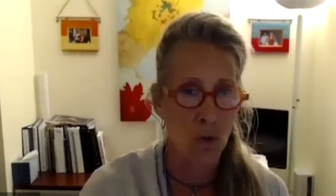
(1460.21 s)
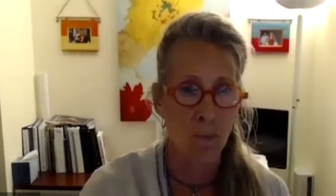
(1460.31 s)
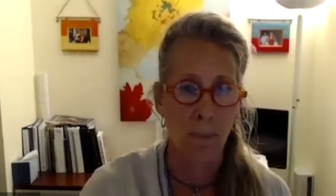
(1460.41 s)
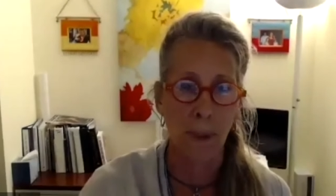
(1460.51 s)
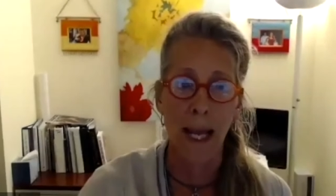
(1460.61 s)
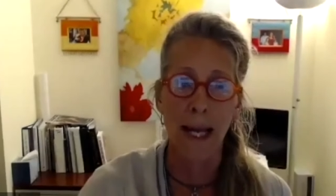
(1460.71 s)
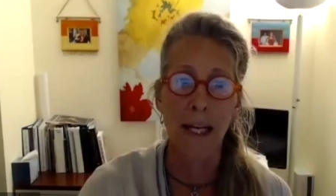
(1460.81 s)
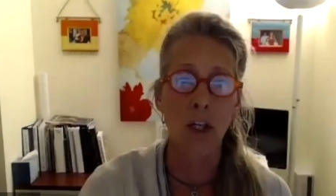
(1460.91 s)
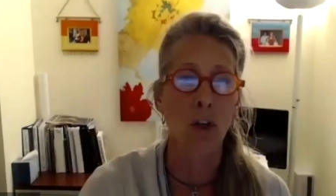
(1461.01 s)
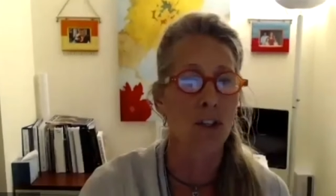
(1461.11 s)

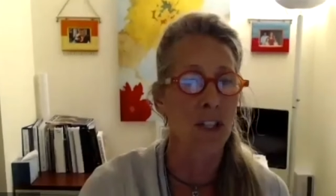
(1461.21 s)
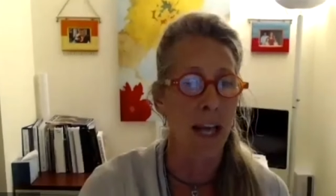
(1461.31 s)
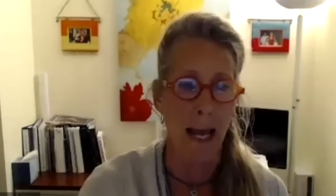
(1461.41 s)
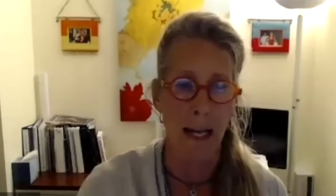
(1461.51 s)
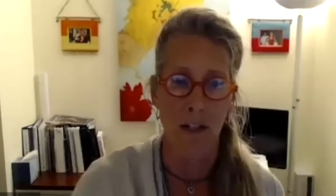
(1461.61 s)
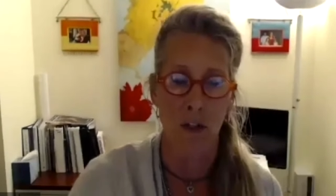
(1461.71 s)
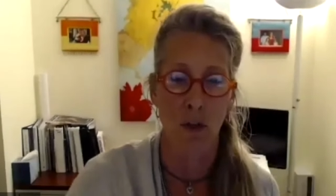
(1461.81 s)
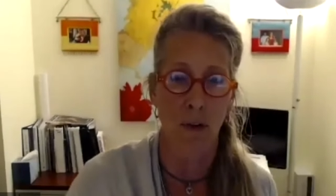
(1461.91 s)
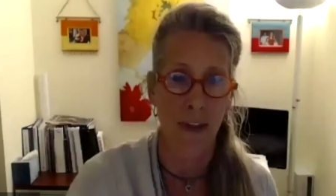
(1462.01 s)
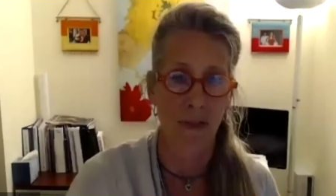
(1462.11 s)
Planning your day
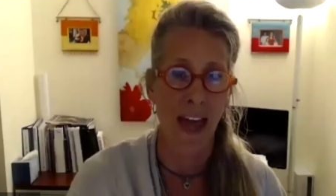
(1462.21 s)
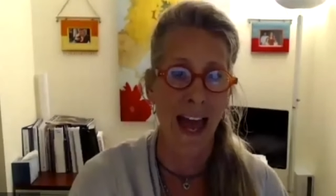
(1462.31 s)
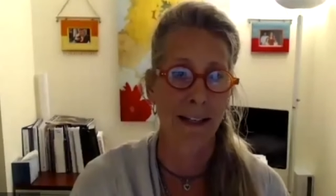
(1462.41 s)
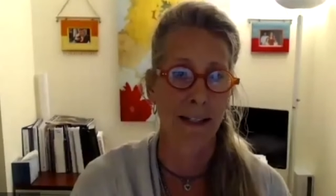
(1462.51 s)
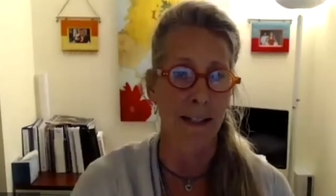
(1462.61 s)
so that